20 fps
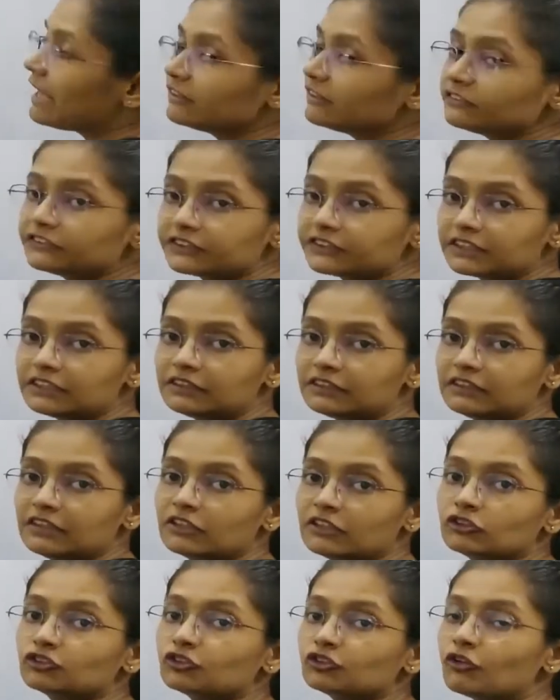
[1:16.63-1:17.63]
the answer?
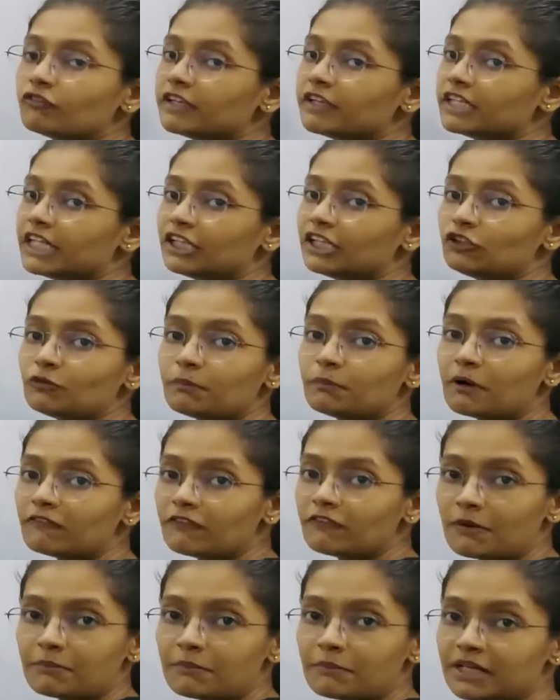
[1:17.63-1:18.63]
So we need to
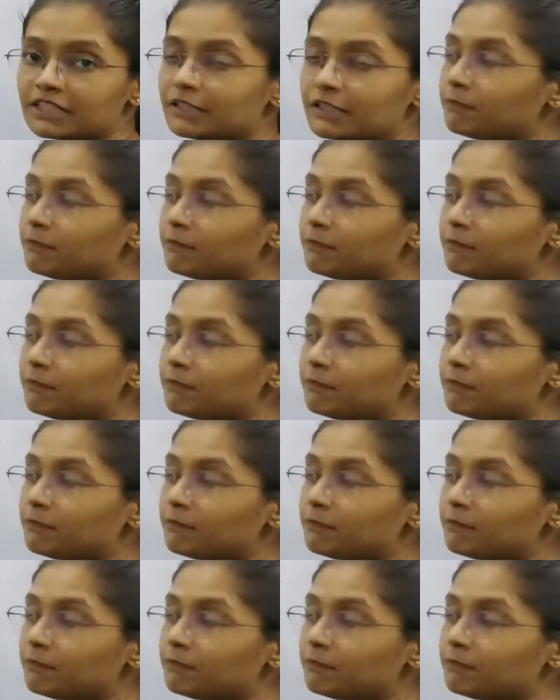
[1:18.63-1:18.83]
perform